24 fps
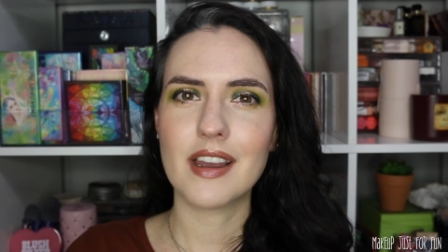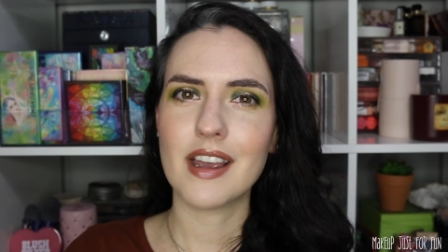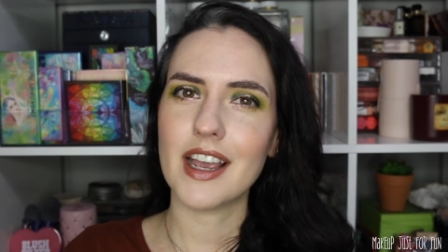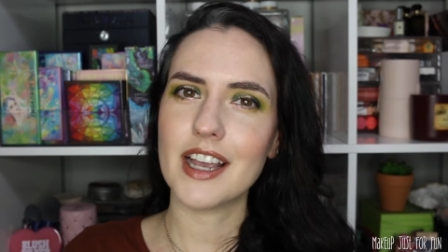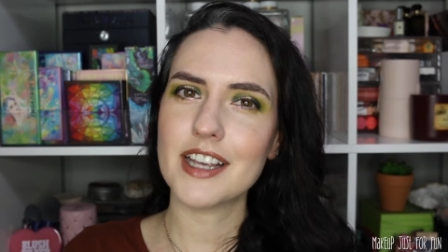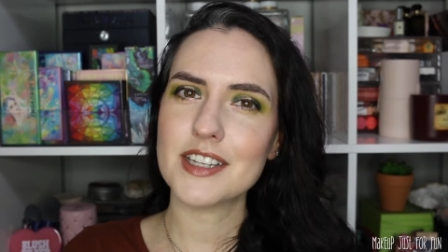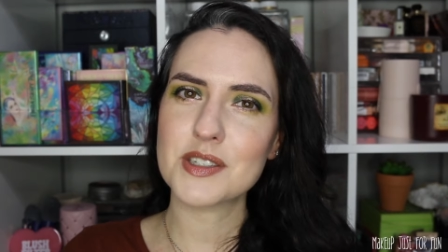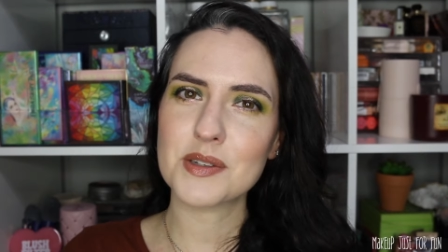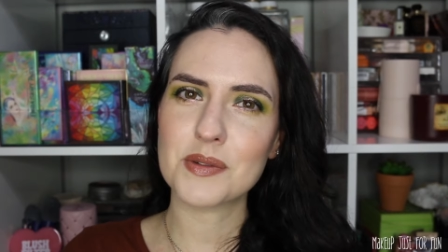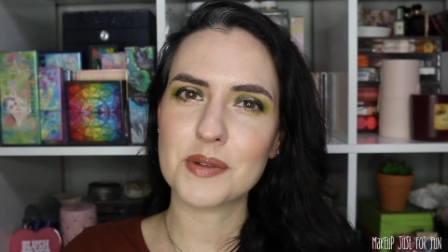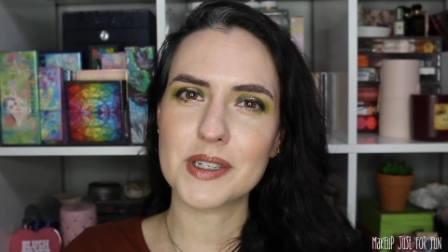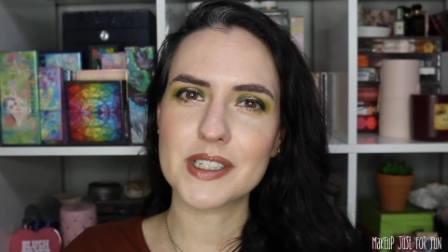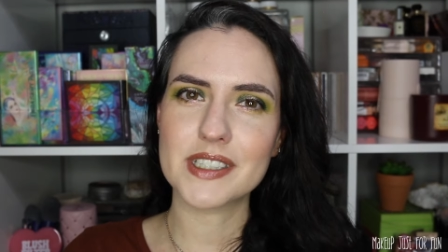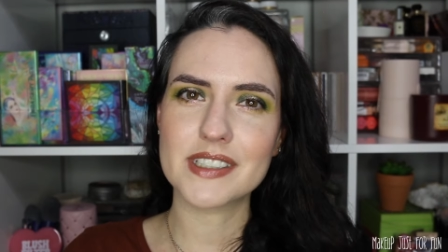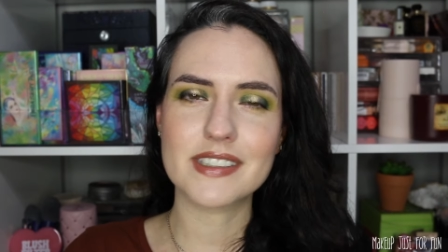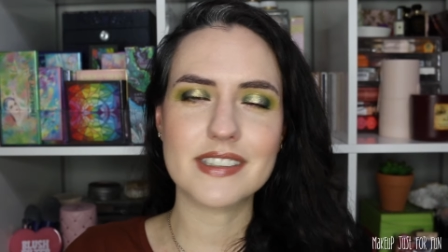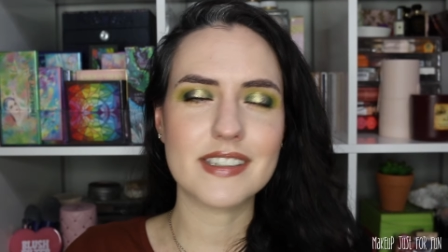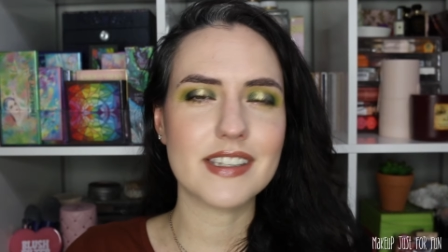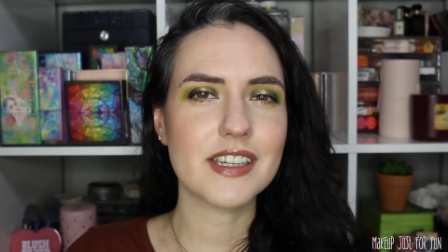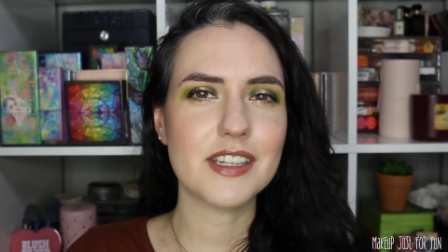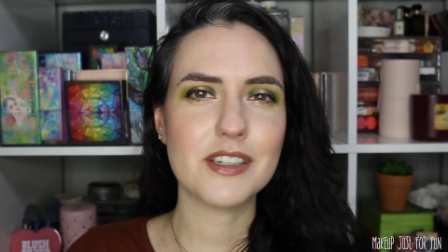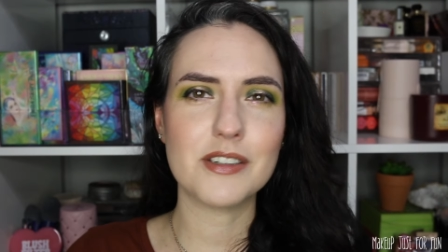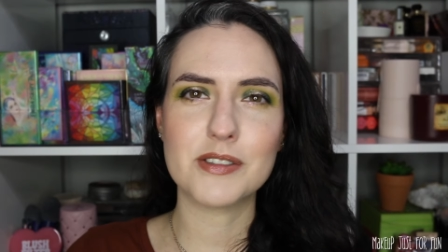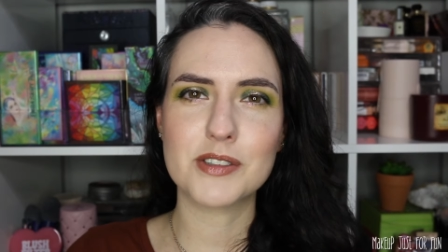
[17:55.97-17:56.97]
As always,
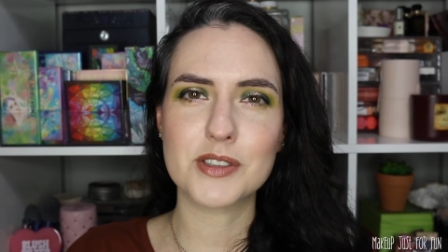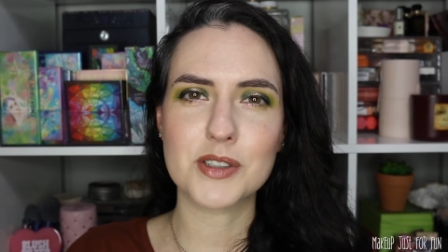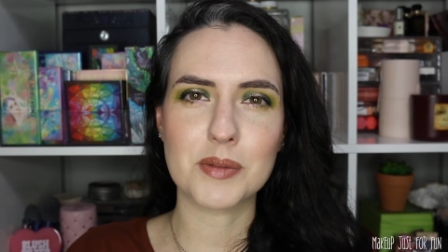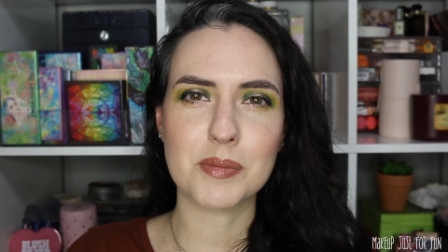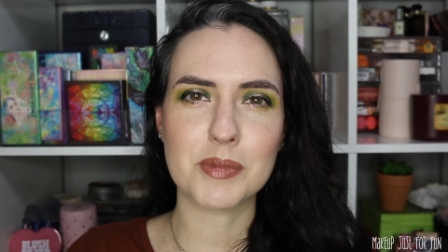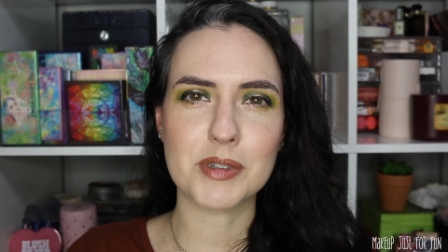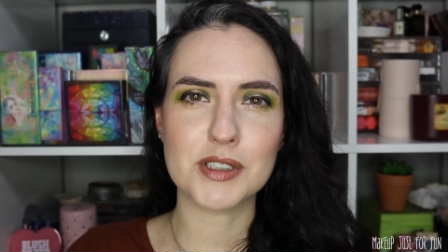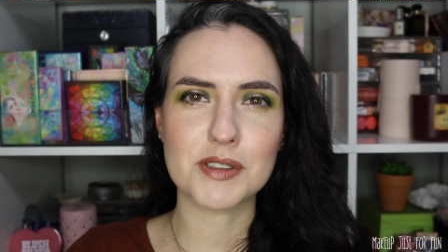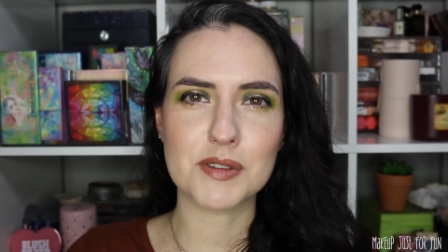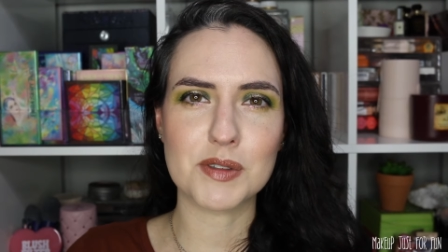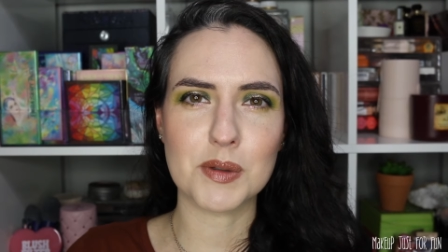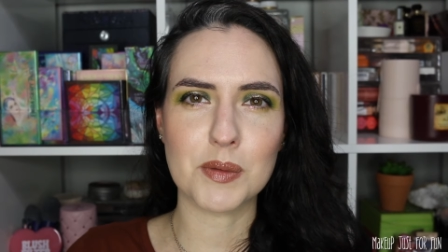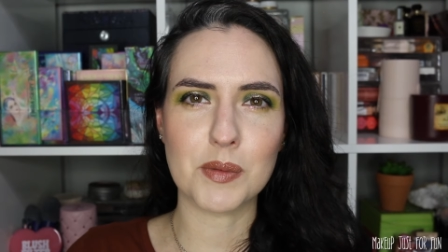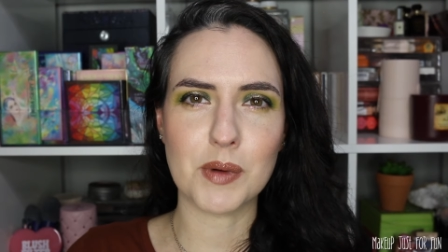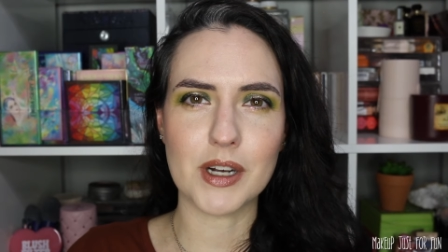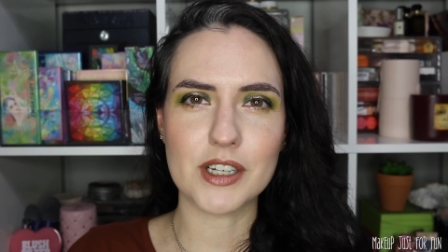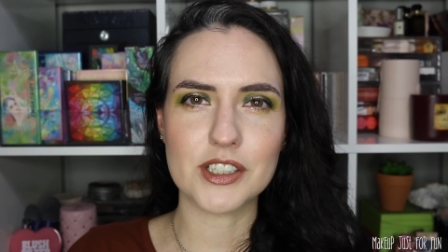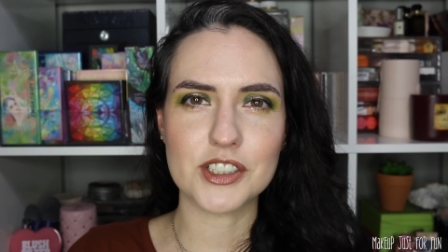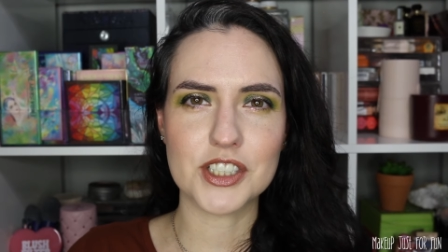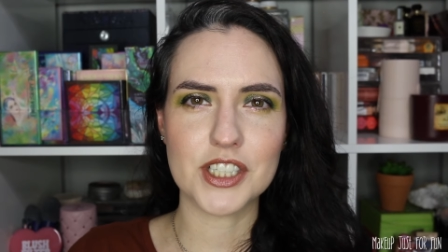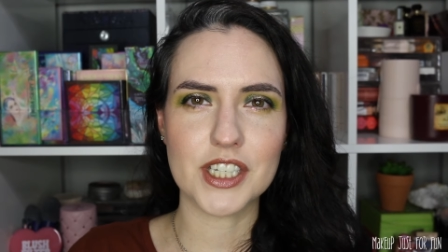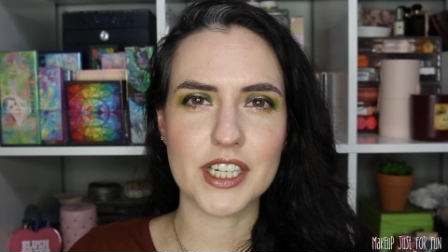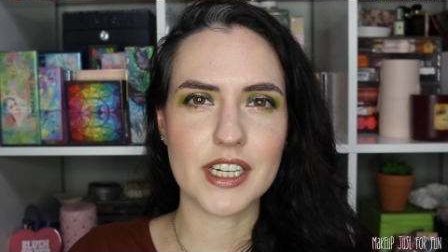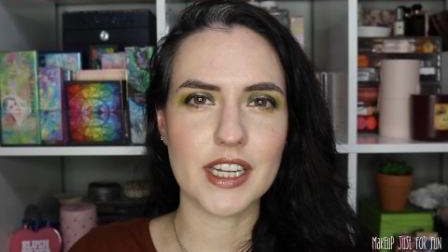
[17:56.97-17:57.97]
thank you so much for
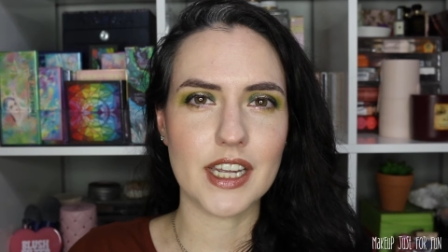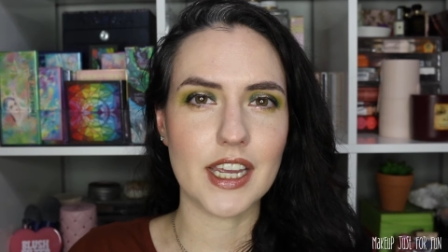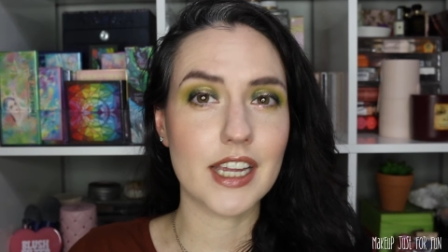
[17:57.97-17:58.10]
watching,